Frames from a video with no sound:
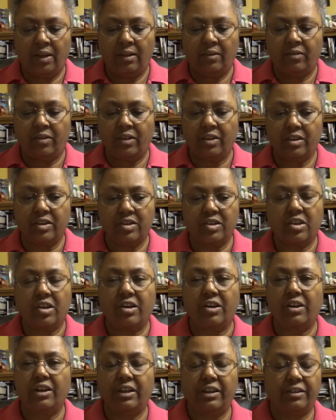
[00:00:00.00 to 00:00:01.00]
for the
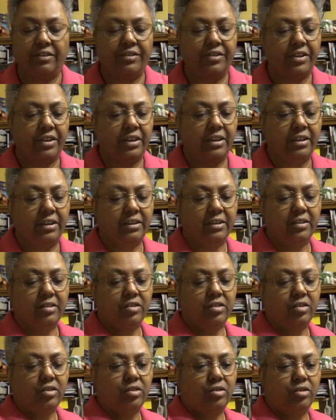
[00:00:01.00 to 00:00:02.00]
starting of
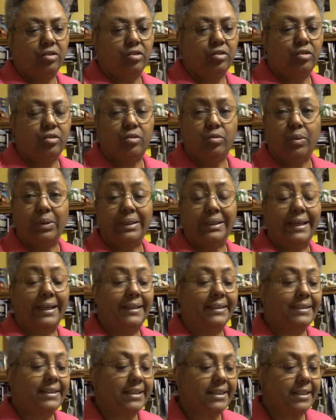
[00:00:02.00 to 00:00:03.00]

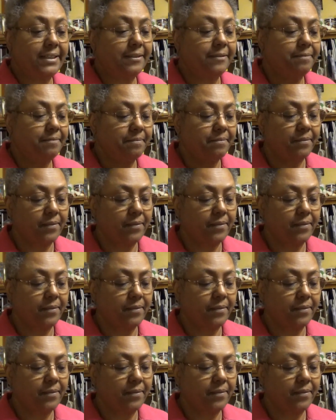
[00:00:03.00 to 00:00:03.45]
2018.